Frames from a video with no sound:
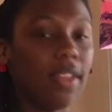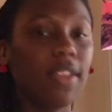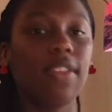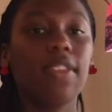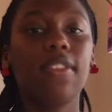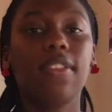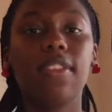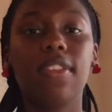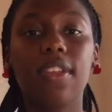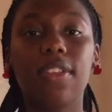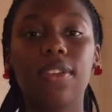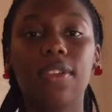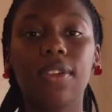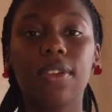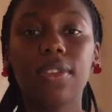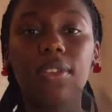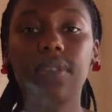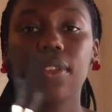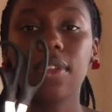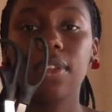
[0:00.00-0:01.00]

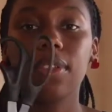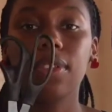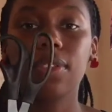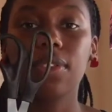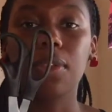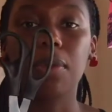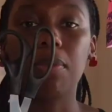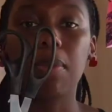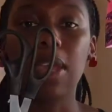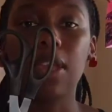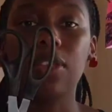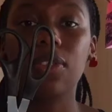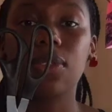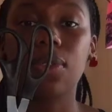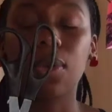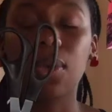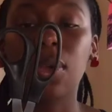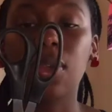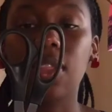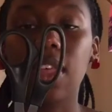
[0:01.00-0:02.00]
scissors. So make
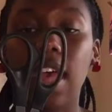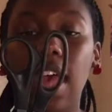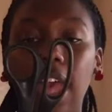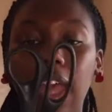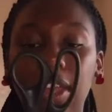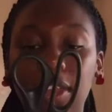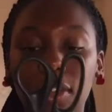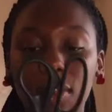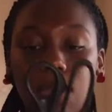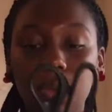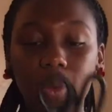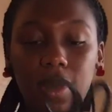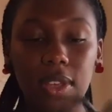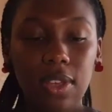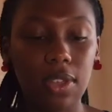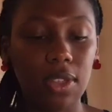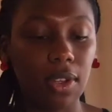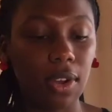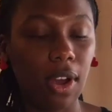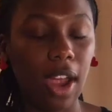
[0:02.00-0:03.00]
sure that you
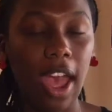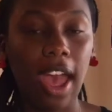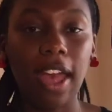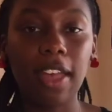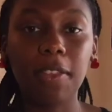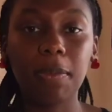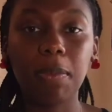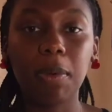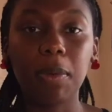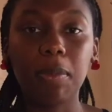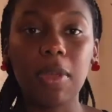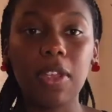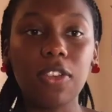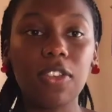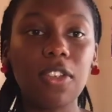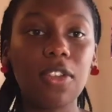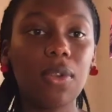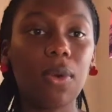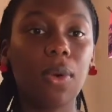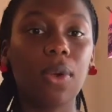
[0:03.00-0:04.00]
either ask
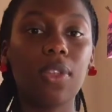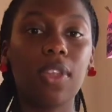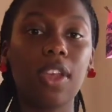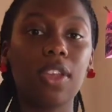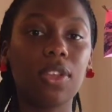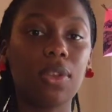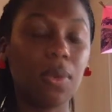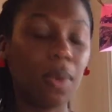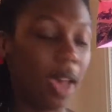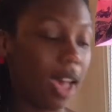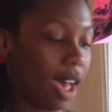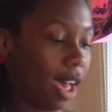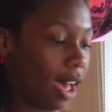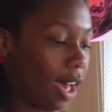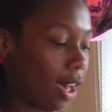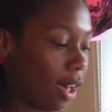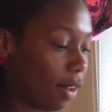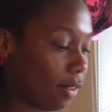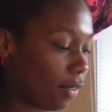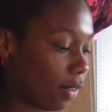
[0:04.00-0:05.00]
permission or that you
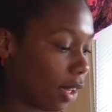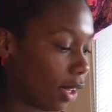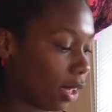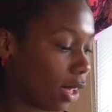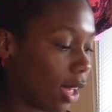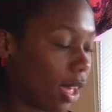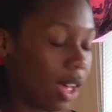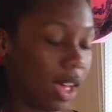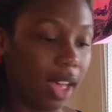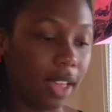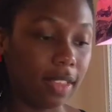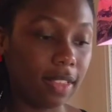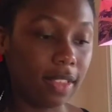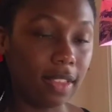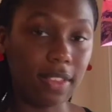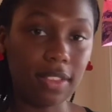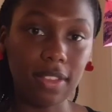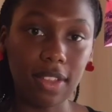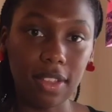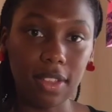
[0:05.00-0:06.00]
have
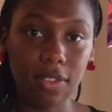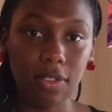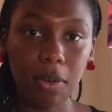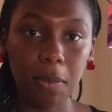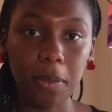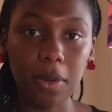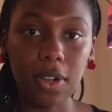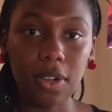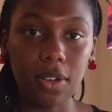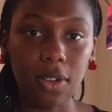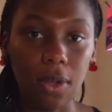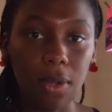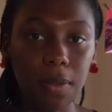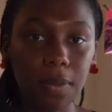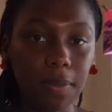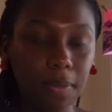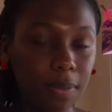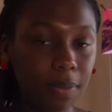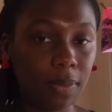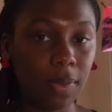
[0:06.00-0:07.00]
assistance from an
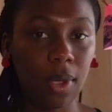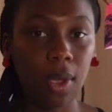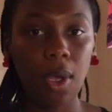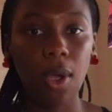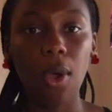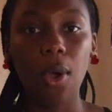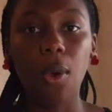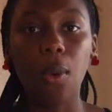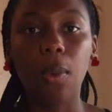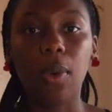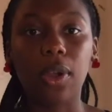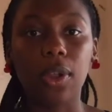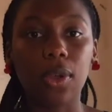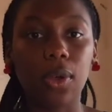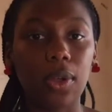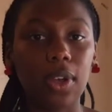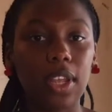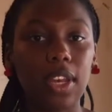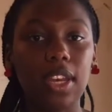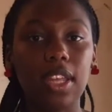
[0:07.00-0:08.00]
adult. We're
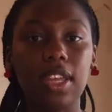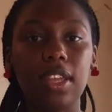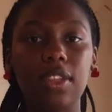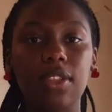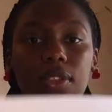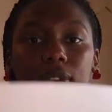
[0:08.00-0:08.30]
going to need